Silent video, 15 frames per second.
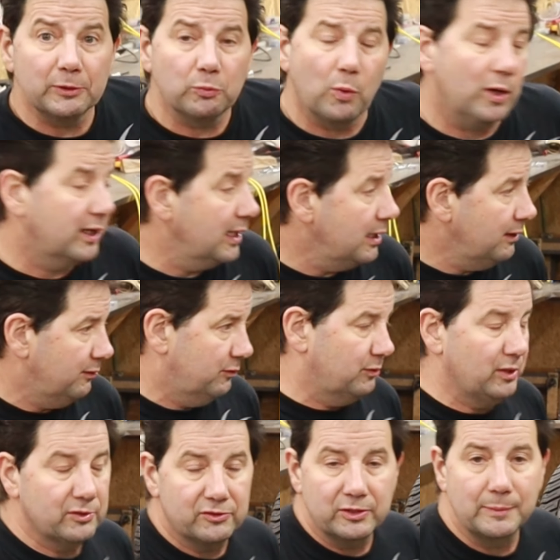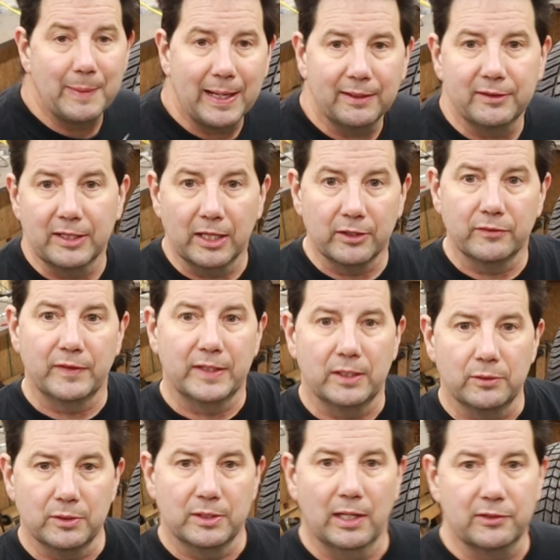is working. Just see back to the other video,
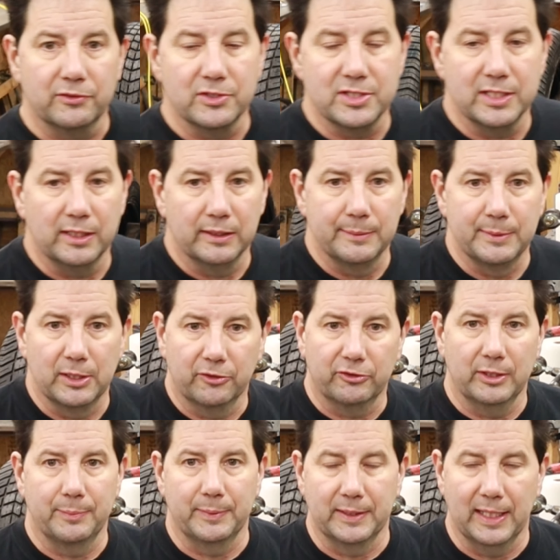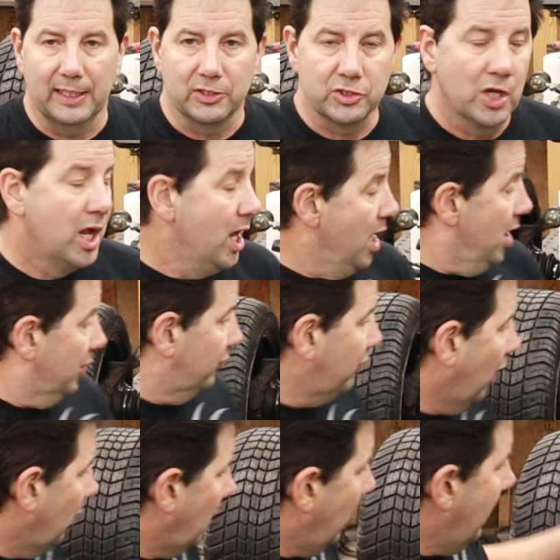you can actually see the limited slip engaged.
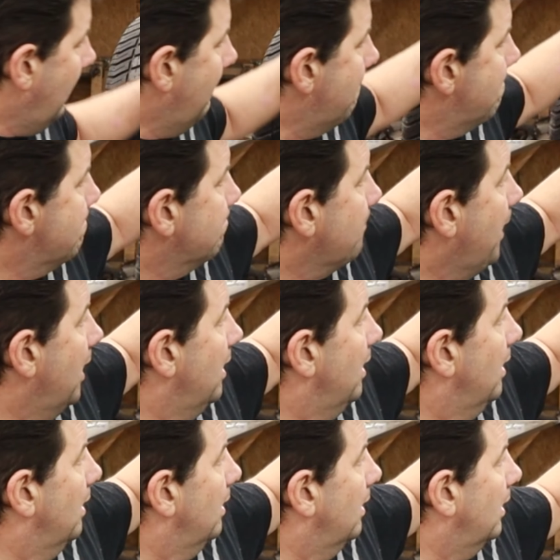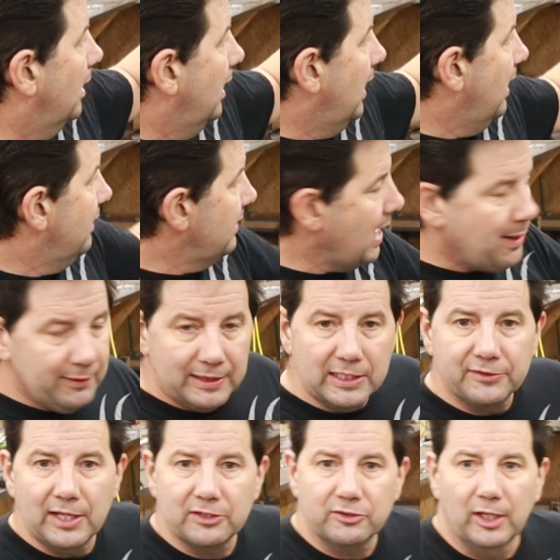So now I think
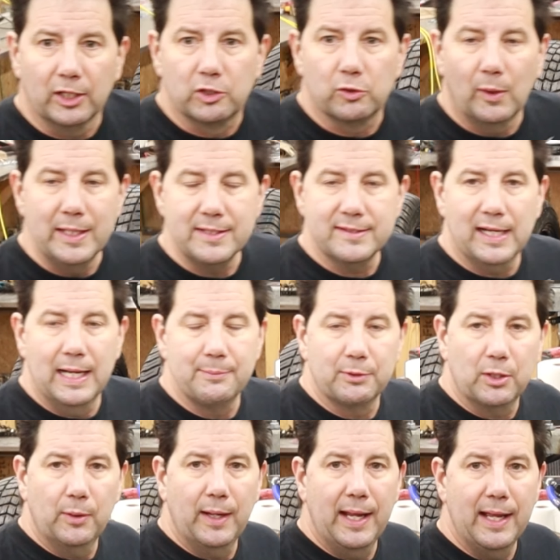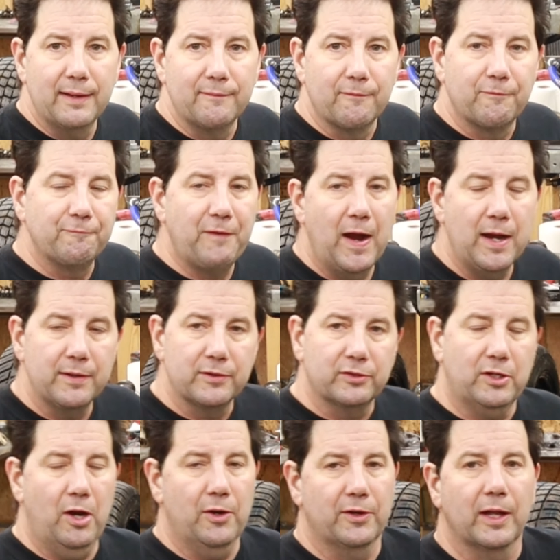it's actually a great time to go ahead and fire this
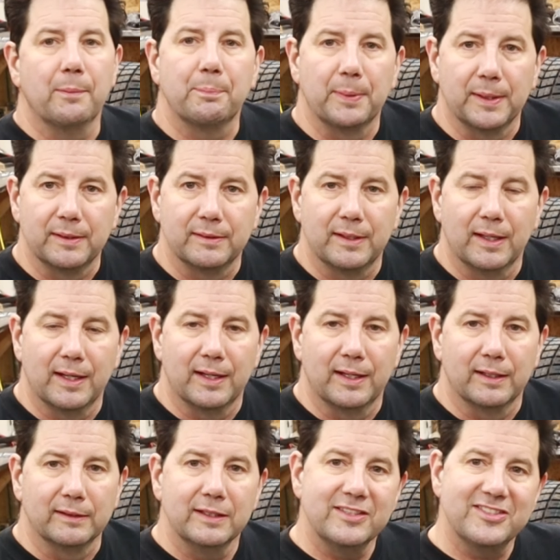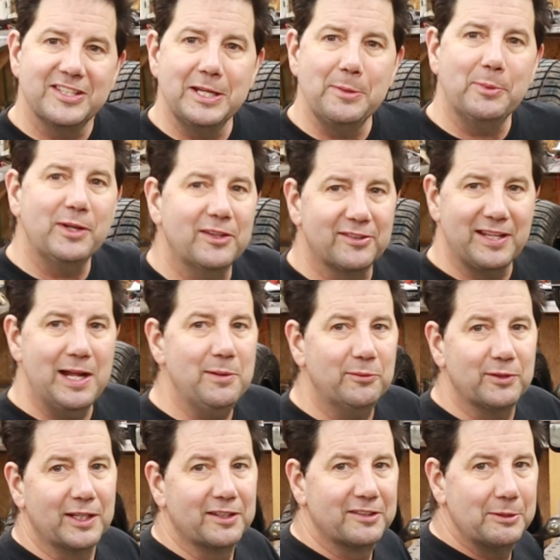kart up, and let's see what it sounds
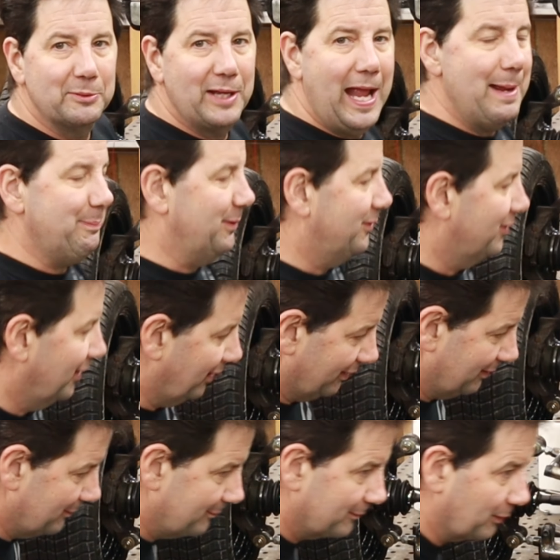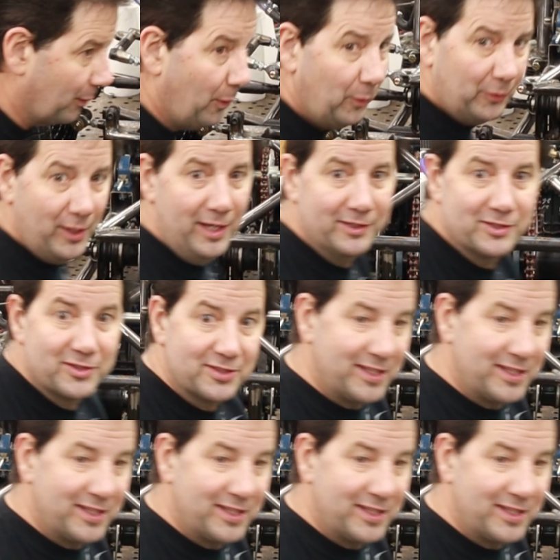like, see what happens here. So hold on just